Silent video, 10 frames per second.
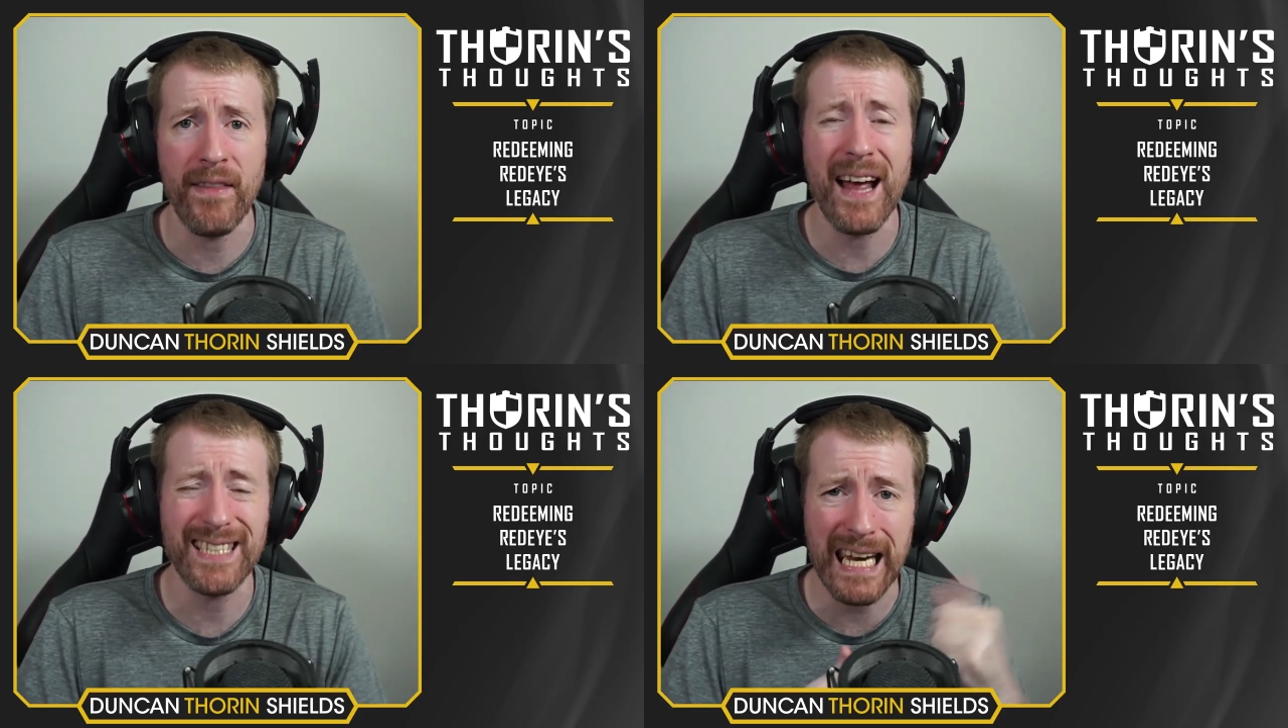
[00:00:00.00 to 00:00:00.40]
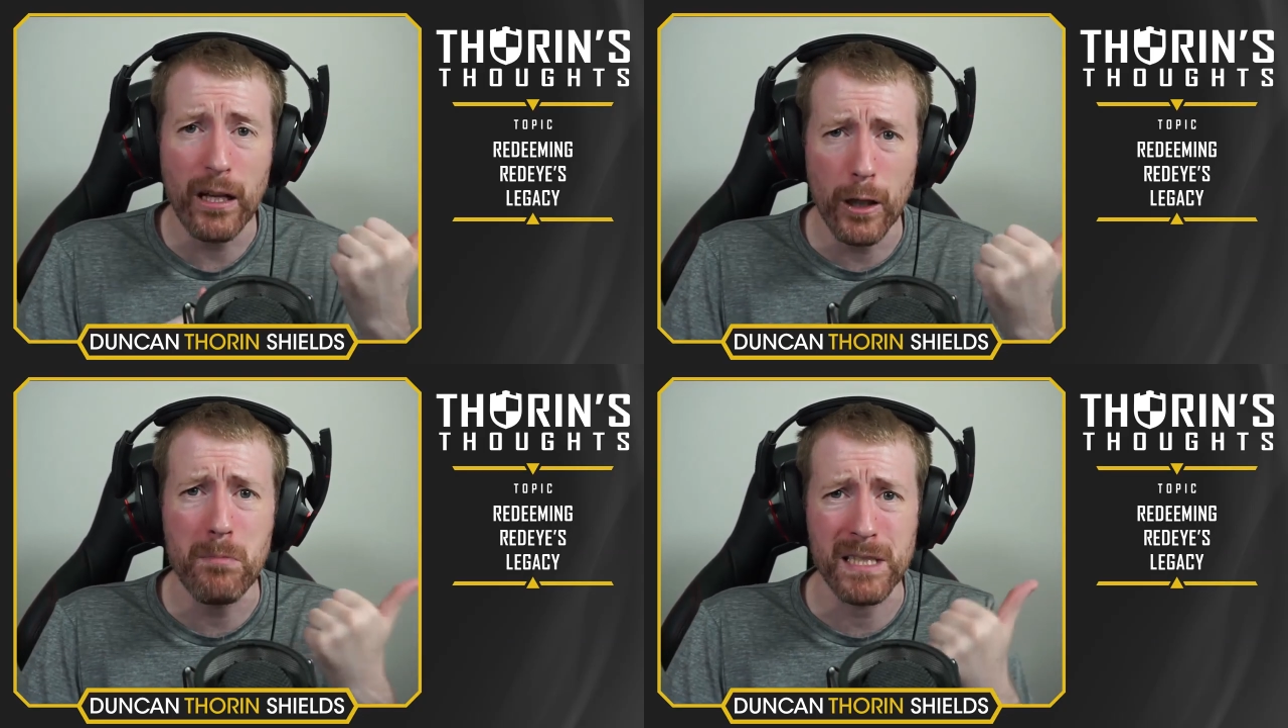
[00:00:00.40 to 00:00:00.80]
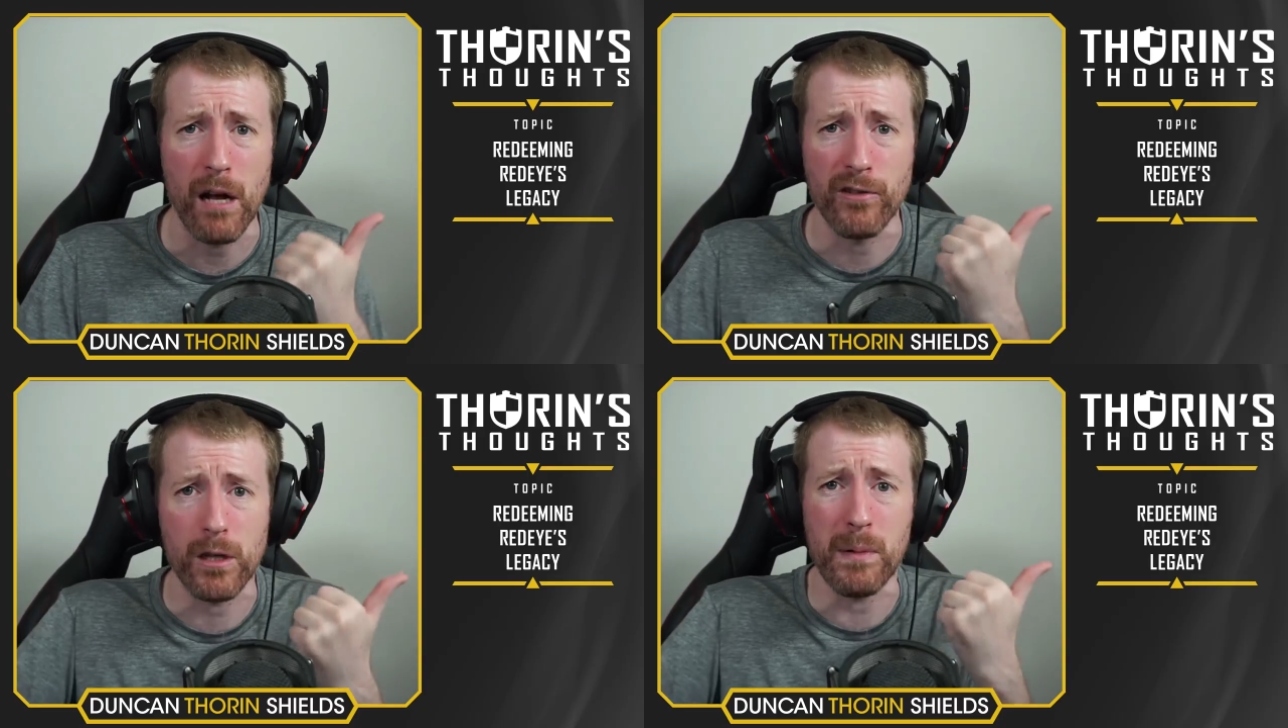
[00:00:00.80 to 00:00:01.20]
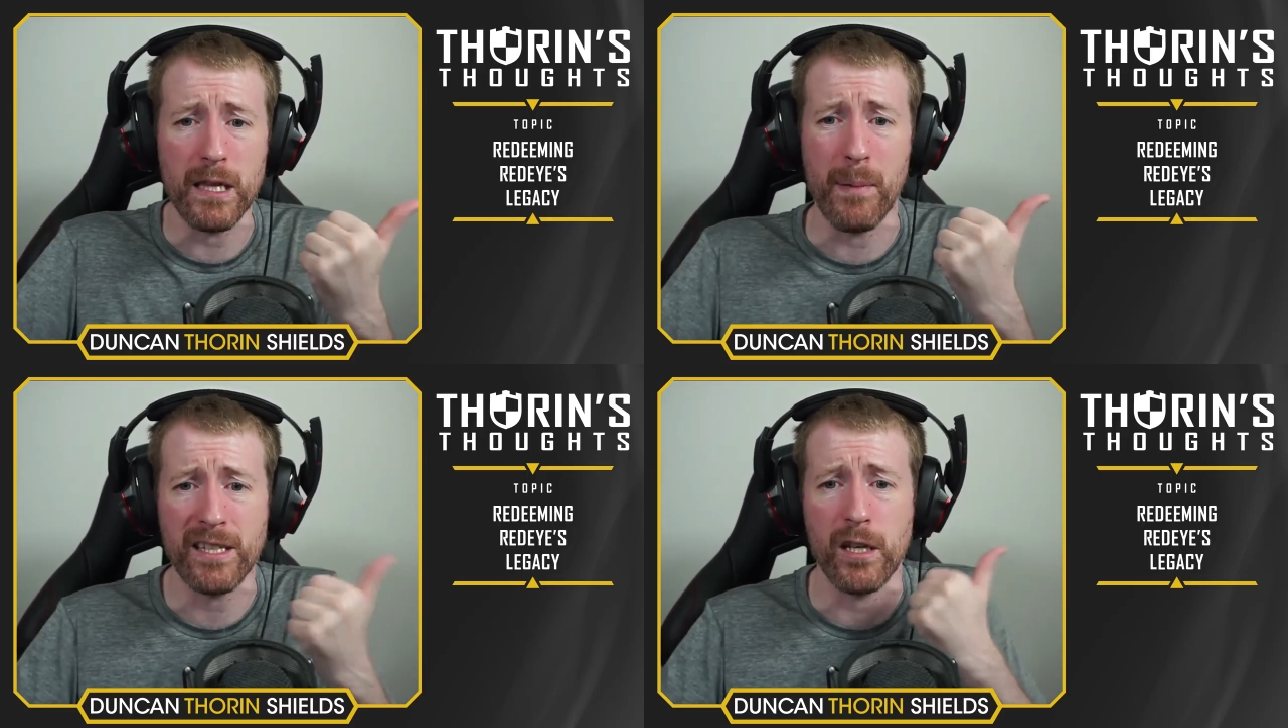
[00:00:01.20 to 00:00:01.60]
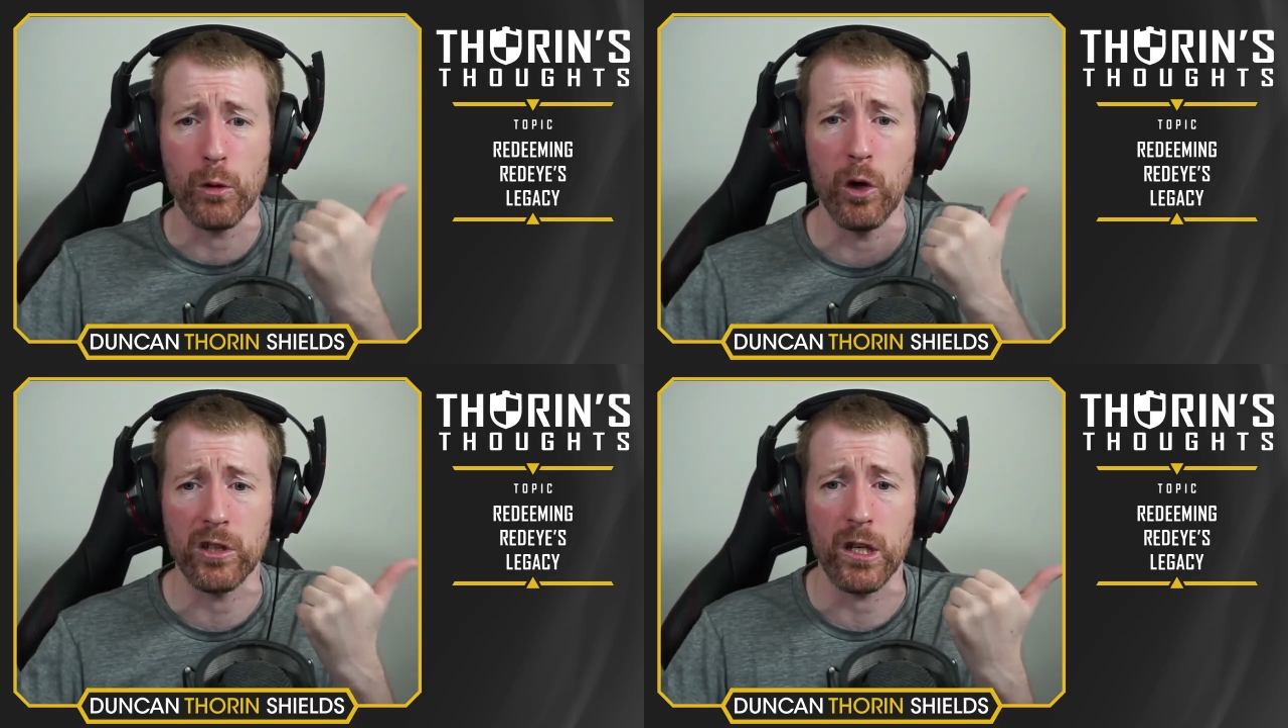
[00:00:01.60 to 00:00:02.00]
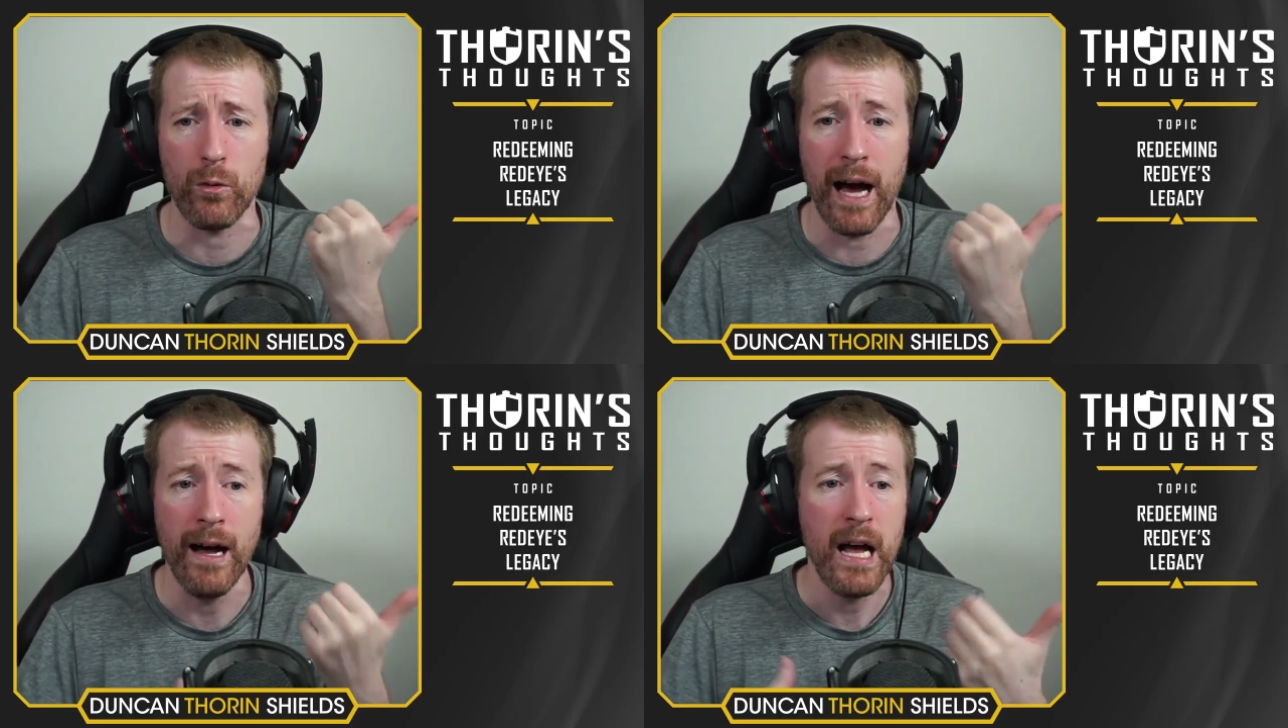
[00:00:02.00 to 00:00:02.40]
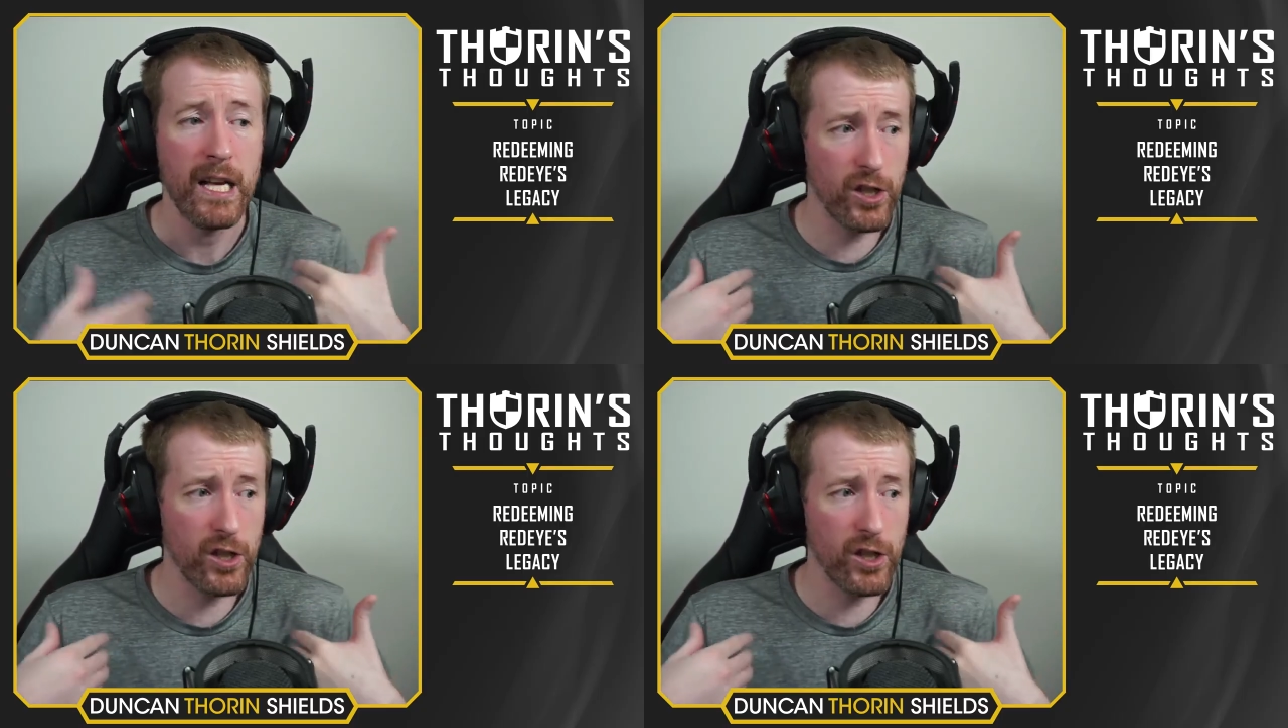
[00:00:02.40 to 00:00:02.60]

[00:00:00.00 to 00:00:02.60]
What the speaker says: And they had to kill themselves to beat the best in the world to do that.